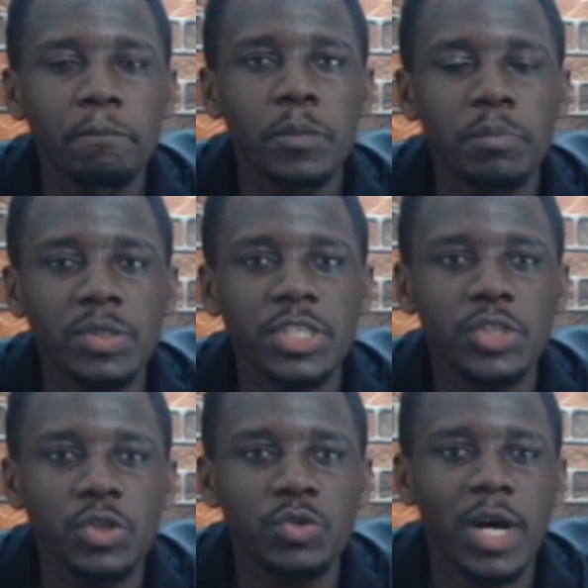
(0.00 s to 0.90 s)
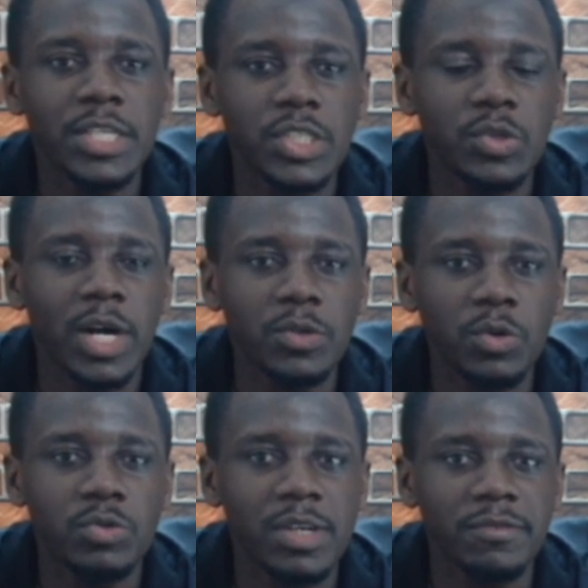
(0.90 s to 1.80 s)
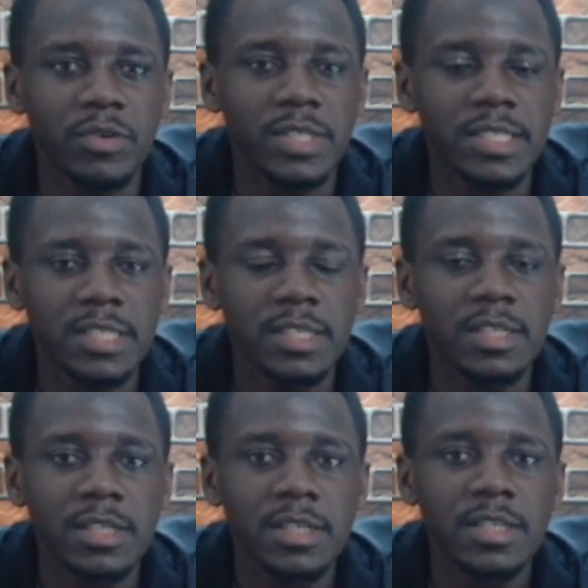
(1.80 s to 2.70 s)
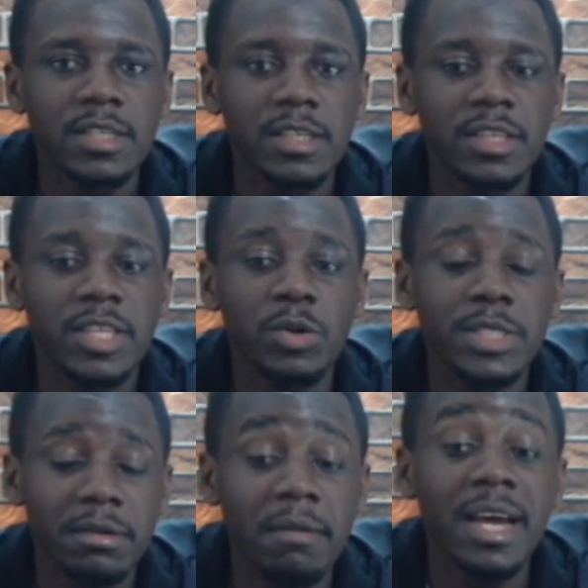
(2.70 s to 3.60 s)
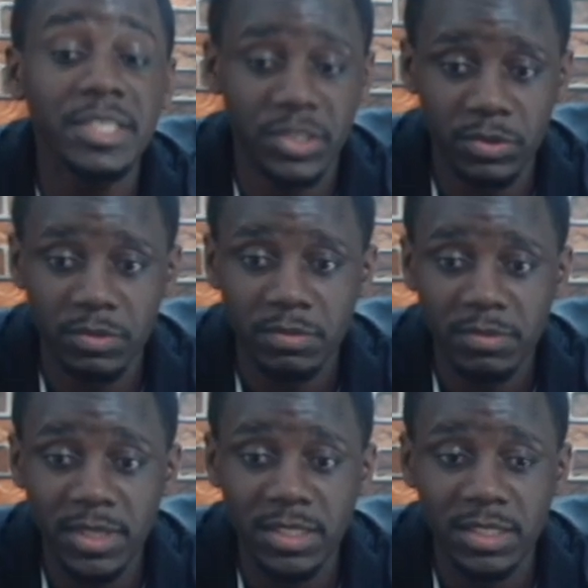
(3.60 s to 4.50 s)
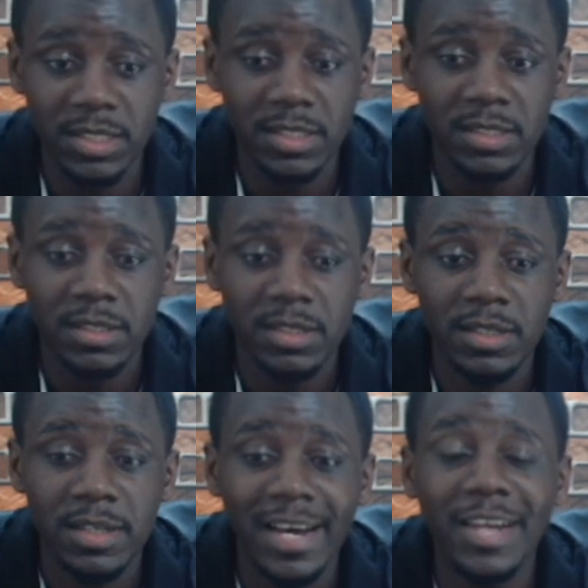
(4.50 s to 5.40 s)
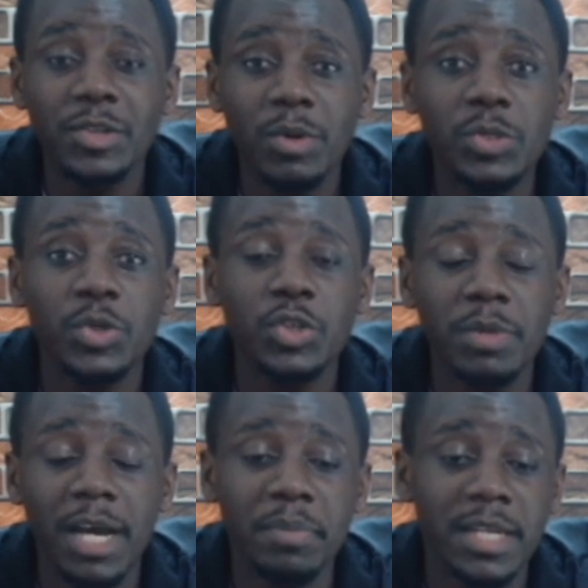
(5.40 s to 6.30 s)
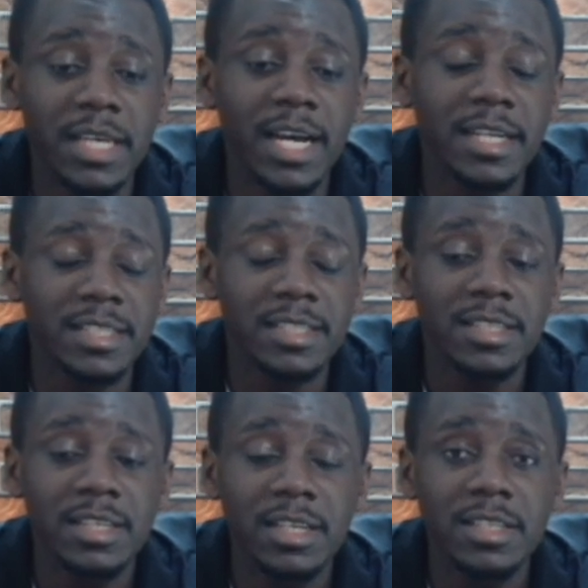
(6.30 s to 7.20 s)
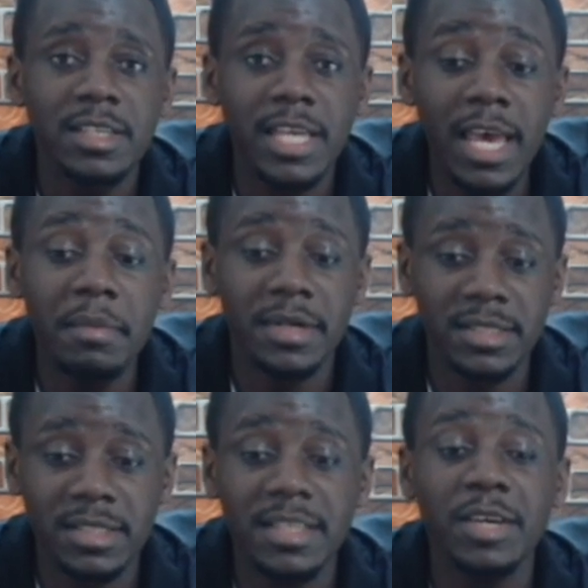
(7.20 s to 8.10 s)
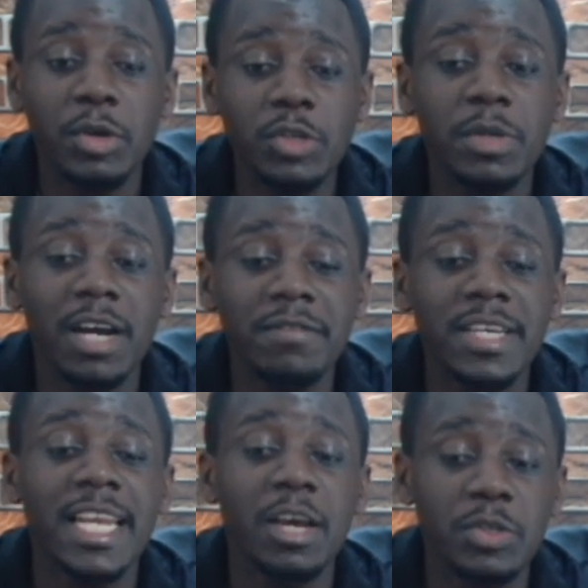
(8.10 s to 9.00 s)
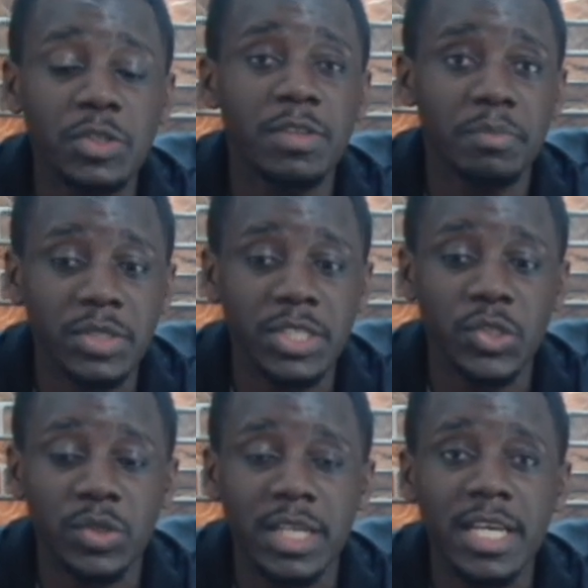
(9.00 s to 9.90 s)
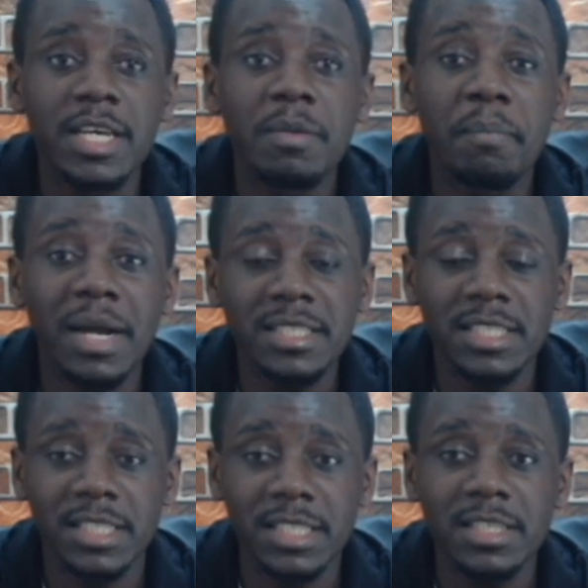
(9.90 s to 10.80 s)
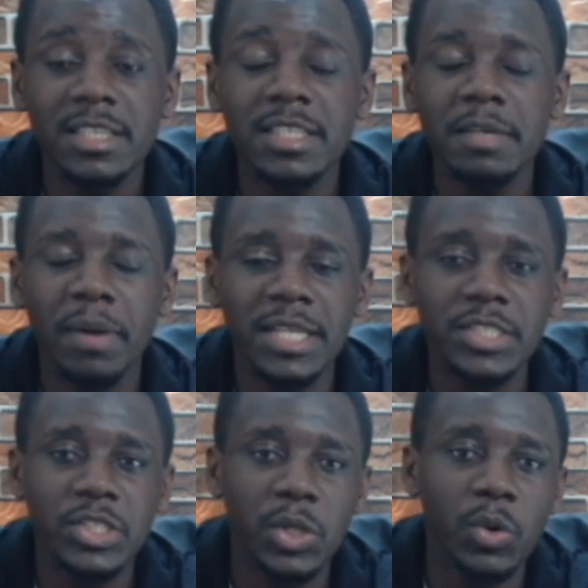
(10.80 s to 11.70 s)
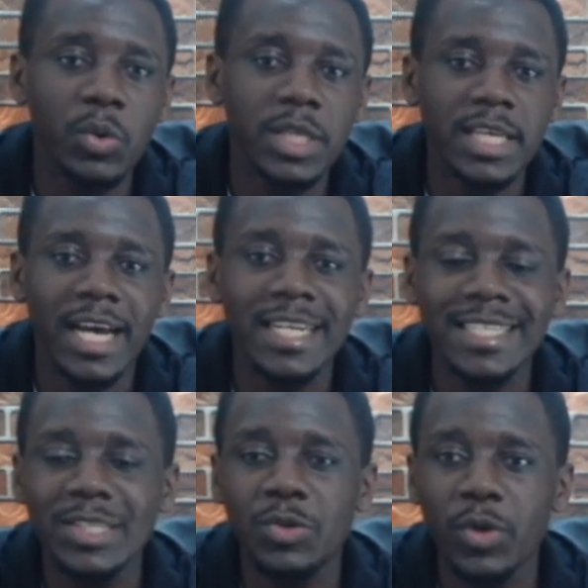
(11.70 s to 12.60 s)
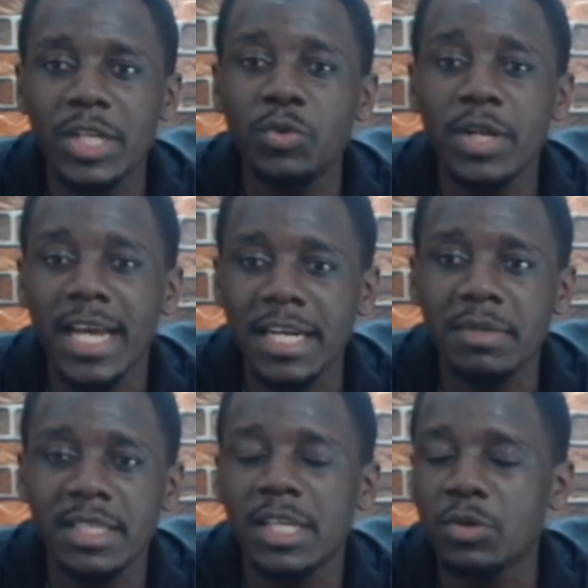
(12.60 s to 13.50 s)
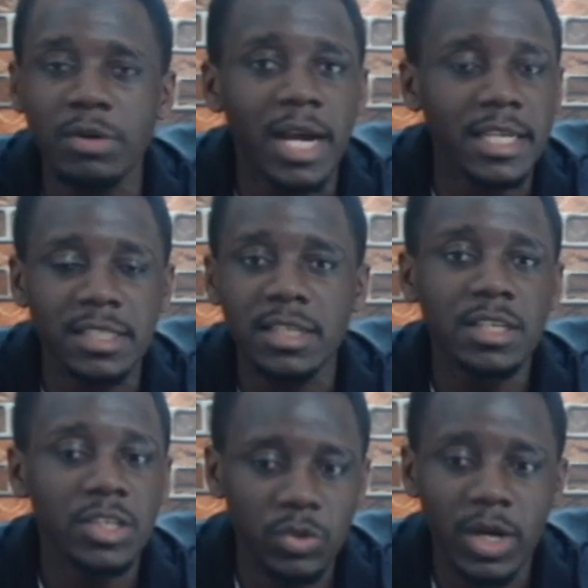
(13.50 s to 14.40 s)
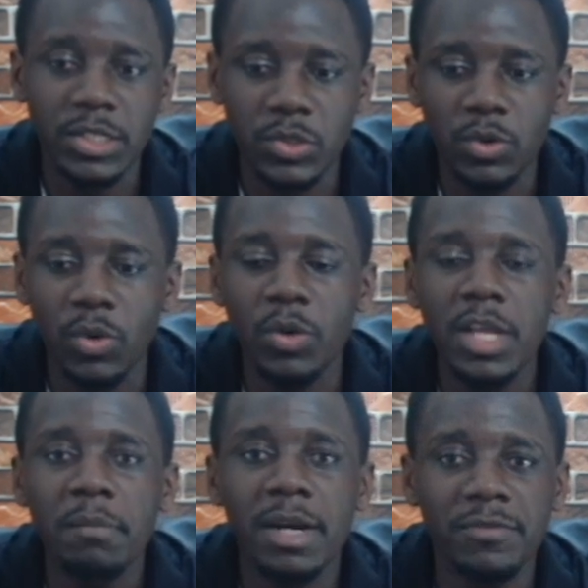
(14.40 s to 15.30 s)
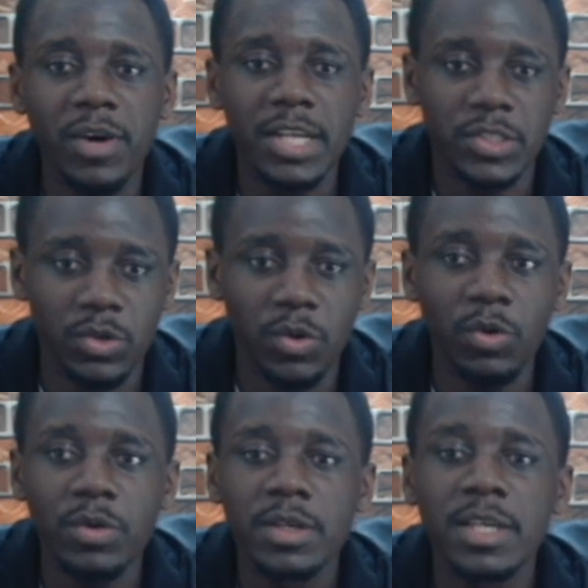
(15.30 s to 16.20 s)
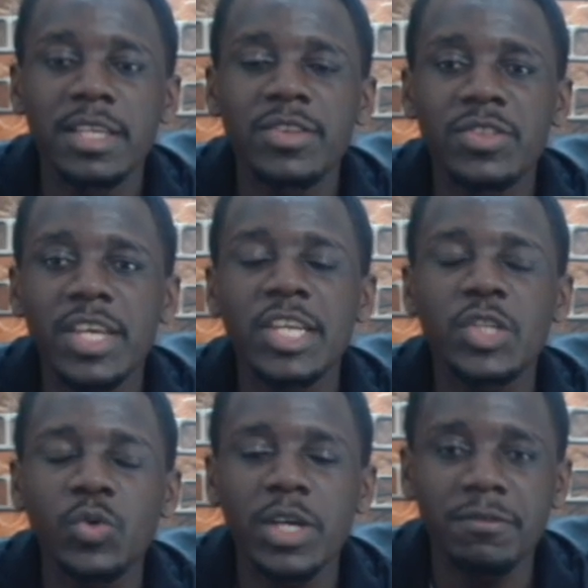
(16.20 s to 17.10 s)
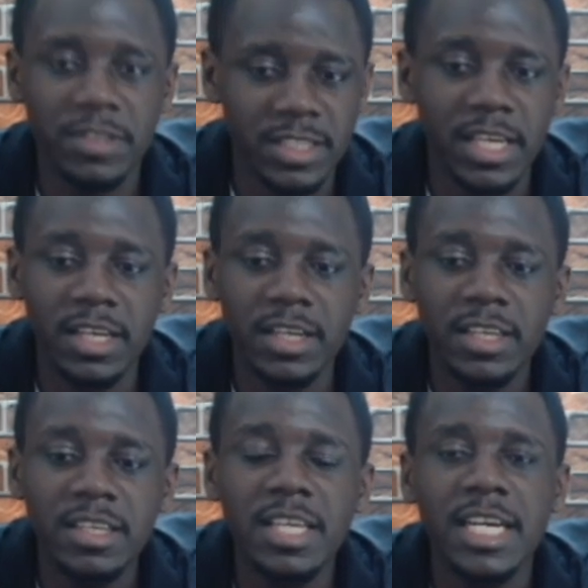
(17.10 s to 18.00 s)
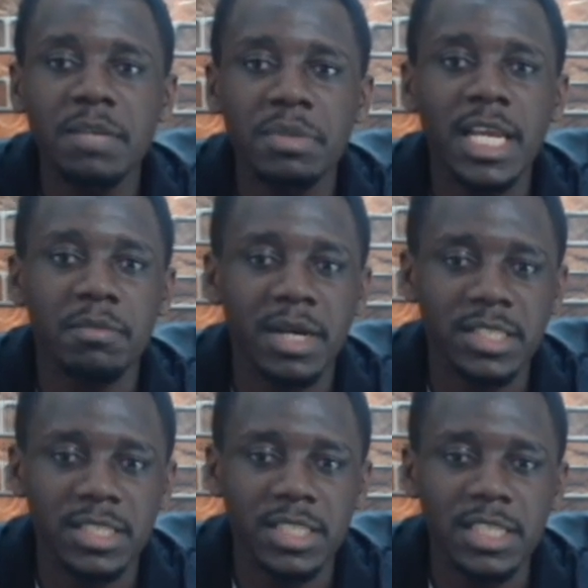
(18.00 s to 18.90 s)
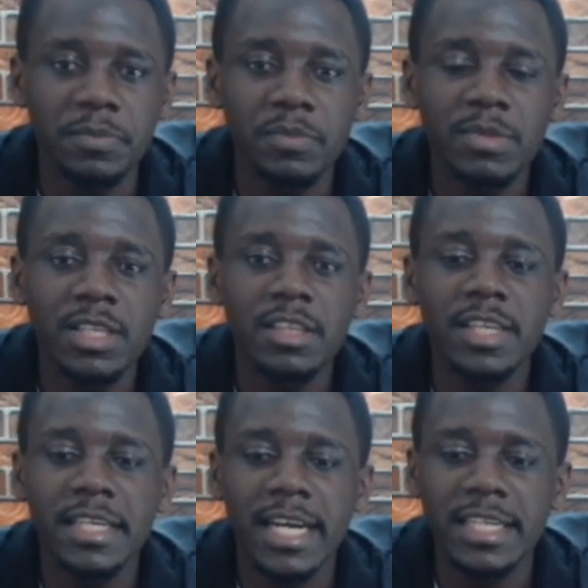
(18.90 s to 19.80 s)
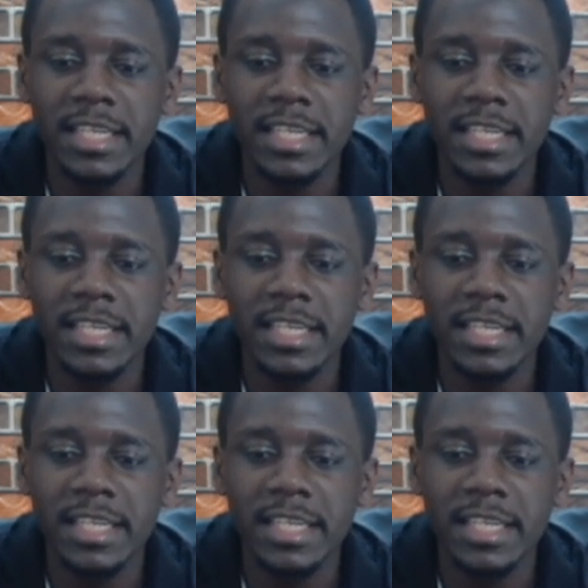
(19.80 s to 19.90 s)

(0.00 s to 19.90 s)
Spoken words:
possession to Arsenal at Old Trafford, they will terrorize you. That's it. And you know what's going to be happening at Emirates? They're going to be having a lion's share of the possession. Man City, they pass slowly until when you really admit that, all right, you can score. But for Arsenal, they do everything. They can be like Man City. They can